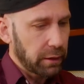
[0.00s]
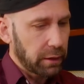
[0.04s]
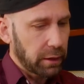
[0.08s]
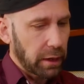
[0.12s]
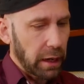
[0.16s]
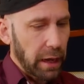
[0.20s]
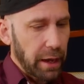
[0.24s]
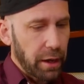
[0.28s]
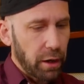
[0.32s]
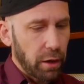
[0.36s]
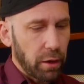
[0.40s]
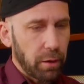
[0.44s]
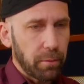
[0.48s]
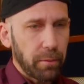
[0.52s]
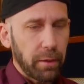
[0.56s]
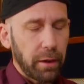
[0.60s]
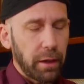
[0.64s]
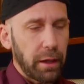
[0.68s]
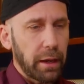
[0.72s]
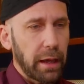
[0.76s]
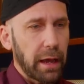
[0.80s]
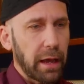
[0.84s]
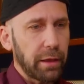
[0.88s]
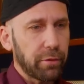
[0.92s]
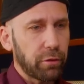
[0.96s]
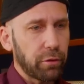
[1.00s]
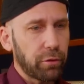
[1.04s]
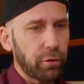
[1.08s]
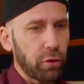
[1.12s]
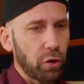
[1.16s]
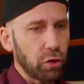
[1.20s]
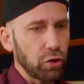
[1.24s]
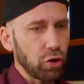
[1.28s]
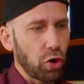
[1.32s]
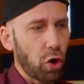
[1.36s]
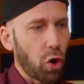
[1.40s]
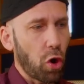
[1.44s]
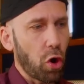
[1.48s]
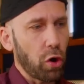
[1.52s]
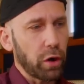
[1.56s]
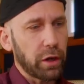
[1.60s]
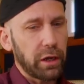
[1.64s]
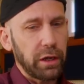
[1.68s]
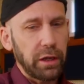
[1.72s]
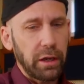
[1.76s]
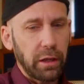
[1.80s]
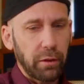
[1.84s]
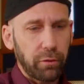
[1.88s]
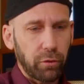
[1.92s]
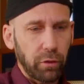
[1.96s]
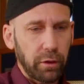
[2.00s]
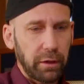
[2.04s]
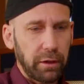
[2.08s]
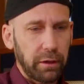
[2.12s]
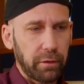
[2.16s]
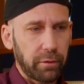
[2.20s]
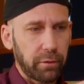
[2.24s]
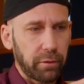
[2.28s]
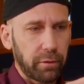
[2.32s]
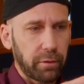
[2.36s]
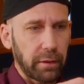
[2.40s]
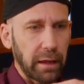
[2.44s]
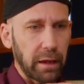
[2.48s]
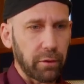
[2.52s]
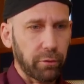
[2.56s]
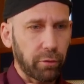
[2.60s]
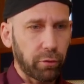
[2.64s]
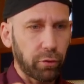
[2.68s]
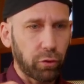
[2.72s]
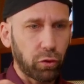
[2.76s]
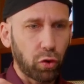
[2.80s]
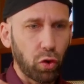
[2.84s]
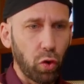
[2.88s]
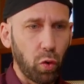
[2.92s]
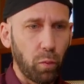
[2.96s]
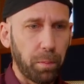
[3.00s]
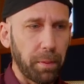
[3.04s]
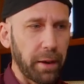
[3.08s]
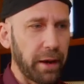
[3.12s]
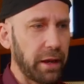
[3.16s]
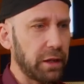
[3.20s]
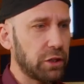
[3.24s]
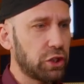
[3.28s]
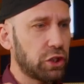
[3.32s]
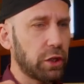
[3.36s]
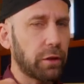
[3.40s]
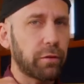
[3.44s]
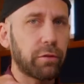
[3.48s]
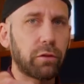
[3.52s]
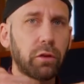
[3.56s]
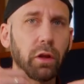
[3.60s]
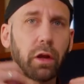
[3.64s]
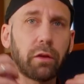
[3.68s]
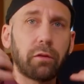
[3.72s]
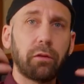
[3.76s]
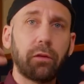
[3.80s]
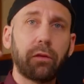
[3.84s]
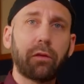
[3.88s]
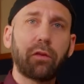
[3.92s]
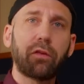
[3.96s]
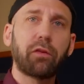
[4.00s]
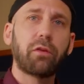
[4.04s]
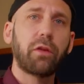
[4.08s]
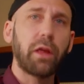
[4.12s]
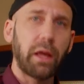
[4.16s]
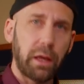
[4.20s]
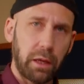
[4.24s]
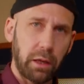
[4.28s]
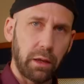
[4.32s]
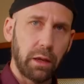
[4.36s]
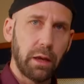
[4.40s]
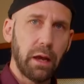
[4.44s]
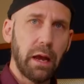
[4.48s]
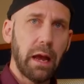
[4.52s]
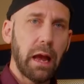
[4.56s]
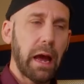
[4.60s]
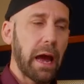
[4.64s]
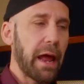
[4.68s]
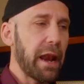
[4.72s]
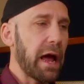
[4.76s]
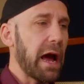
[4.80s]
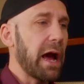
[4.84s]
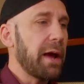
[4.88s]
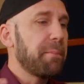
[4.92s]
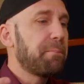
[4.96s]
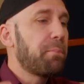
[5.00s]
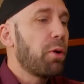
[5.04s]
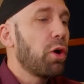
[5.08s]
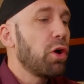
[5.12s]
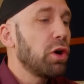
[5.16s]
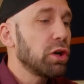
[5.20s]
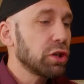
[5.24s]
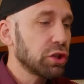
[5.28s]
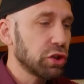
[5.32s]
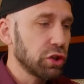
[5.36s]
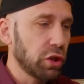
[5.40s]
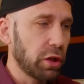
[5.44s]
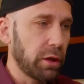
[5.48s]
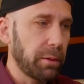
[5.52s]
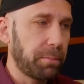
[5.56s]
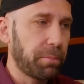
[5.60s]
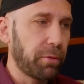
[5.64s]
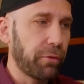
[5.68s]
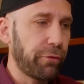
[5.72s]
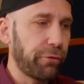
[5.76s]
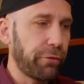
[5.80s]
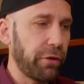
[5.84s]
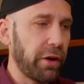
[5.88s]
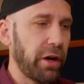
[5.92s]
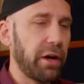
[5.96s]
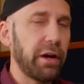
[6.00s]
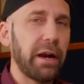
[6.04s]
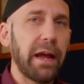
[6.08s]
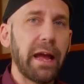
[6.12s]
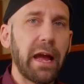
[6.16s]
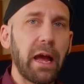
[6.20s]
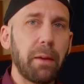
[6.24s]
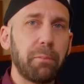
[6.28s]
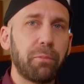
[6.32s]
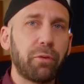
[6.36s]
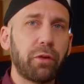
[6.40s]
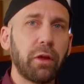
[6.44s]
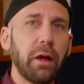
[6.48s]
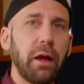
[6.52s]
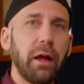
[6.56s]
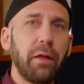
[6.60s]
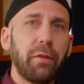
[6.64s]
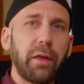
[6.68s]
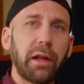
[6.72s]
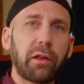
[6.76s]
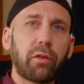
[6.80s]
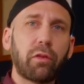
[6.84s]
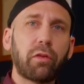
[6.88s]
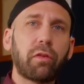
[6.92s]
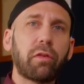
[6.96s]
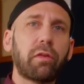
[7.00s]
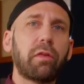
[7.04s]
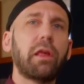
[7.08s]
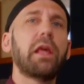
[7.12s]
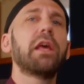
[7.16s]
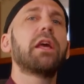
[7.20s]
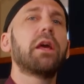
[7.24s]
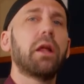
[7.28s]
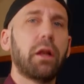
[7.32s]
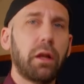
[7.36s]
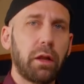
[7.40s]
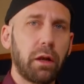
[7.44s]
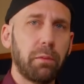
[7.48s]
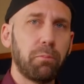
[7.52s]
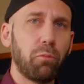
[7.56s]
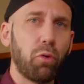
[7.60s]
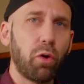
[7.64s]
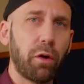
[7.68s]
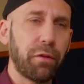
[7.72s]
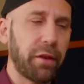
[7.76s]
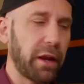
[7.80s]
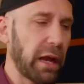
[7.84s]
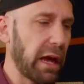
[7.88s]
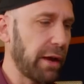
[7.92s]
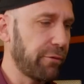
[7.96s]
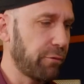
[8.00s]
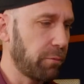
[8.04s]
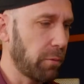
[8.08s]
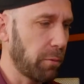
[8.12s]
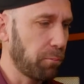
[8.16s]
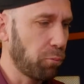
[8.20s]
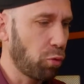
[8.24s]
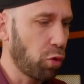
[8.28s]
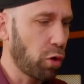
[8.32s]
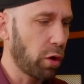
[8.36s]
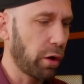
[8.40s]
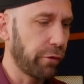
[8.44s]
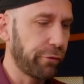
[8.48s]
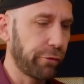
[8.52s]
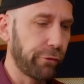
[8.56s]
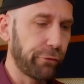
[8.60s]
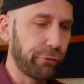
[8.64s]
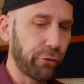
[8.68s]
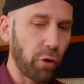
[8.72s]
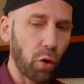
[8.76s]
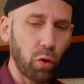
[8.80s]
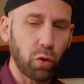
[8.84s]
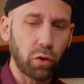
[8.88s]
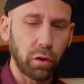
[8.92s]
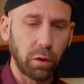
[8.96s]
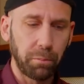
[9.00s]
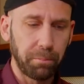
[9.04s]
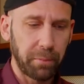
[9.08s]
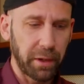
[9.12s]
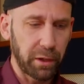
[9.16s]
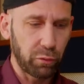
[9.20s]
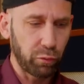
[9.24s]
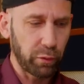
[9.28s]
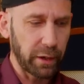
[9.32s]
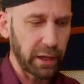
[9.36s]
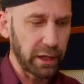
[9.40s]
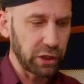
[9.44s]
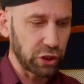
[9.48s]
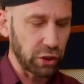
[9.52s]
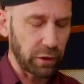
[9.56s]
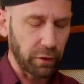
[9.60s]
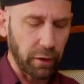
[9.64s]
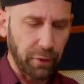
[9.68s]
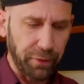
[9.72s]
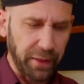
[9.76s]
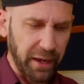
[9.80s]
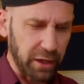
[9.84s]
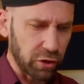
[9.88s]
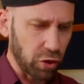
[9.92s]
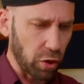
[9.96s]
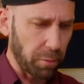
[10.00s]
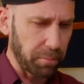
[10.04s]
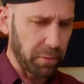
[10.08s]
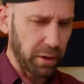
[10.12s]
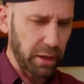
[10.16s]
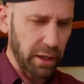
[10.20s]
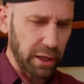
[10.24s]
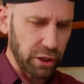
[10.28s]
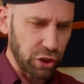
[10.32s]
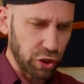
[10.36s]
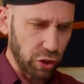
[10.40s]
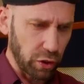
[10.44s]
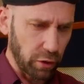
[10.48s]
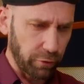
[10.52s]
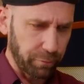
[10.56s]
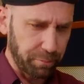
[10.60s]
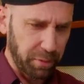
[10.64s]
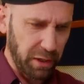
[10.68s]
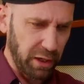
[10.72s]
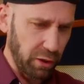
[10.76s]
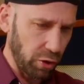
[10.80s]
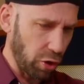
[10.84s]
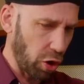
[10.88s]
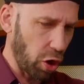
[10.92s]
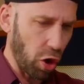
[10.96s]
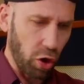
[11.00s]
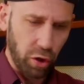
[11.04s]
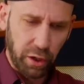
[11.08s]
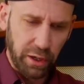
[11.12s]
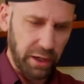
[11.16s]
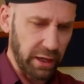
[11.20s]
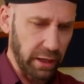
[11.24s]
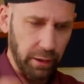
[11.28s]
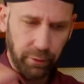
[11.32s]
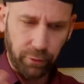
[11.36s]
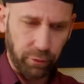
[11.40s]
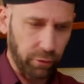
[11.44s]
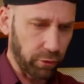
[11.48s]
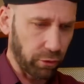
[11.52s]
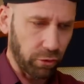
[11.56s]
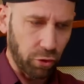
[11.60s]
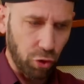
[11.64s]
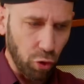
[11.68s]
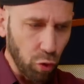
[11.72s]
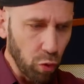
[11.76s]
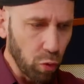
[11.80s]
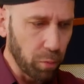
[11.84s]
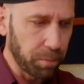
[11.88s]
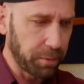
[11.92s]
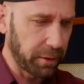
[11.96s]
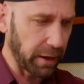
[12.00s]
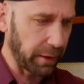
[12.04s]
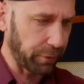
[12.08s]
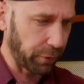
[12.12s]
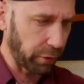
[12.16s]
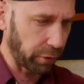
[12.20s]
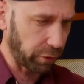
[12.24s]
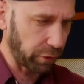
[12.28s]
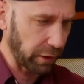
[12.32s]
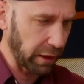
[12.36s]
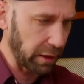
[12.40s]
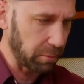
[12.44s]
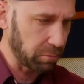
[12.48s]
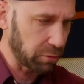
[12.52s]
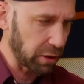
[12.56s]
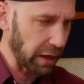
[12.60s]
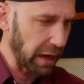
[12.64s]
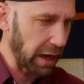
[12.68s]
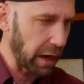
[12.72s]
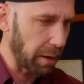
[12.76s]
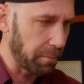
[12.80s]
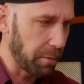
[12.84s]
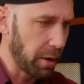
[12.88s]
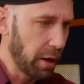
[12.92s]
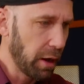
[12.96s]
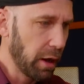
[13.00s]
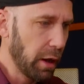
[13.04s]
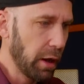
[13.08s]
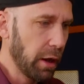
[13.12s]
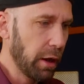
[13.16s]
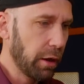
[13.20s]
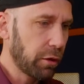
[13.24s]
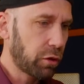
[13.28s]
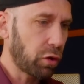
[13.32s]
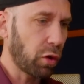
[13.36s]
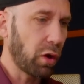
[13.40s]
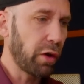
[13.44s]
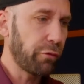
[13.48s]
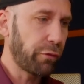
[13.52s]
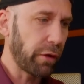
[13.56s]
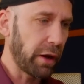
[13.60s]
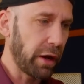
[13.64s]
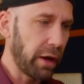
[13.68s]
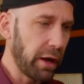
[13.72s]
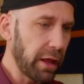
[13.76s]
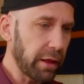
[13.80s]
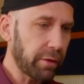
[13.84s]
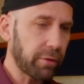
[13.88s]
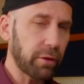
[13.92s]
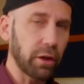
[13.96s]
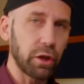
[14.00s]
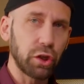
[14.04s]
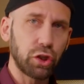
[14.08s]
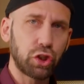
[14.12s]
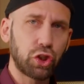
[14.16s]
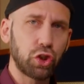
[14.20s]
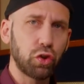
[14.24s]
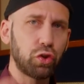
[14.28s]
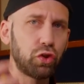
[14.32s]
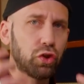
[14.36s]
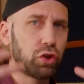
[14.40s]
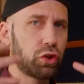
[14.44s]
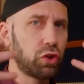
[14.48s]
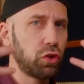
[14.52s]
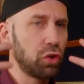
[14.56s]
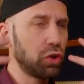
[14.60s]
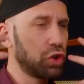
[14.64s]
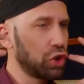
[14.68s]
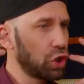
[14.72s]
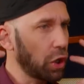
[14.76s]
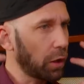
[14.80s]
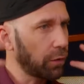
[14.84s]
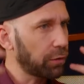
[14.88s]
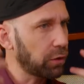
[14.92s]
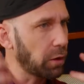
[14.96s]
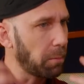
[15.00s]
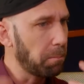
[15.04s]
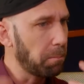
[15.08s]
it has a certain honkiness and it sounds scoop and it just doesn't sing. And I personally prefer amps that sing a little more, that have more of a vocal mid-range and not that combination of being honky and scooped at the same time. So if I listen to just the